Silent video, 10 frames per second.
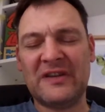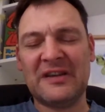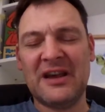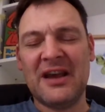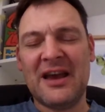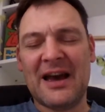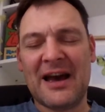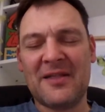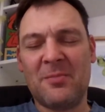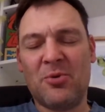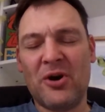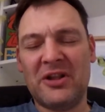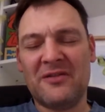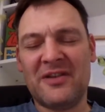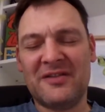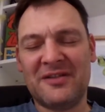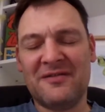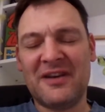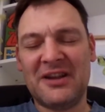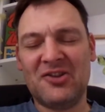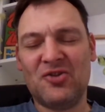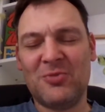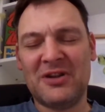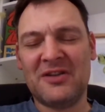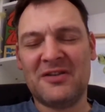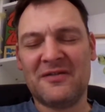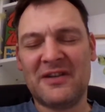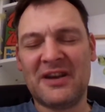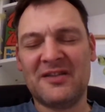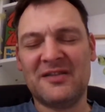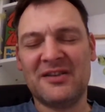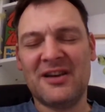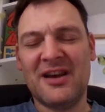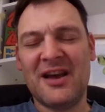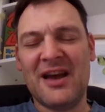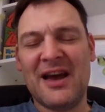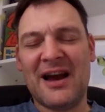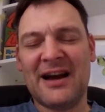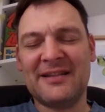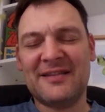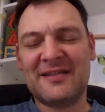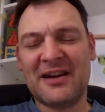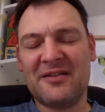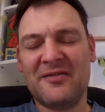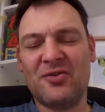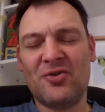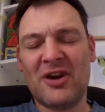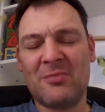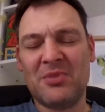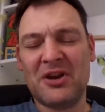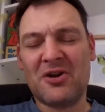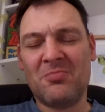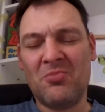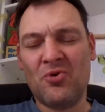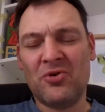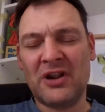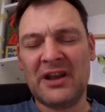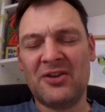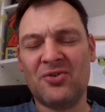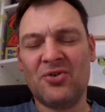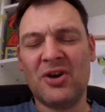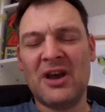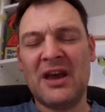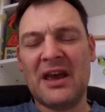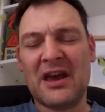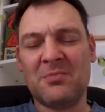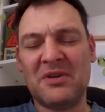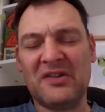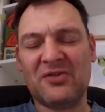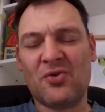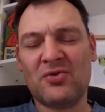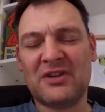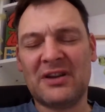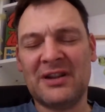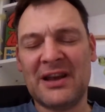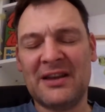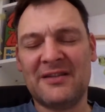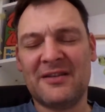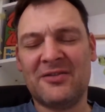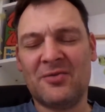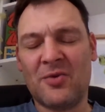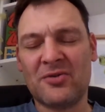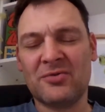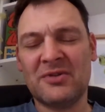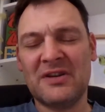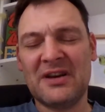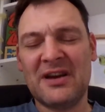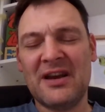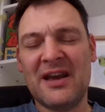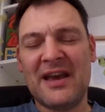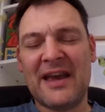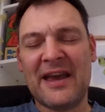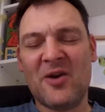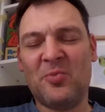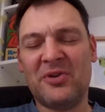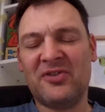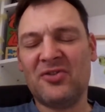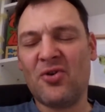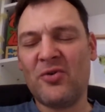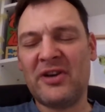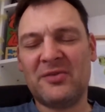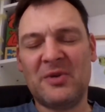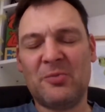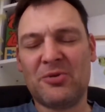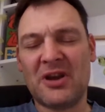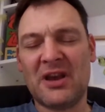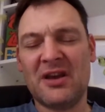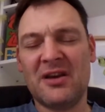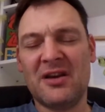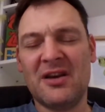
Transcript: us at the point of this divine human interface, and serve you and become more like you and be salt and light in our world. Help us in all this, we pray.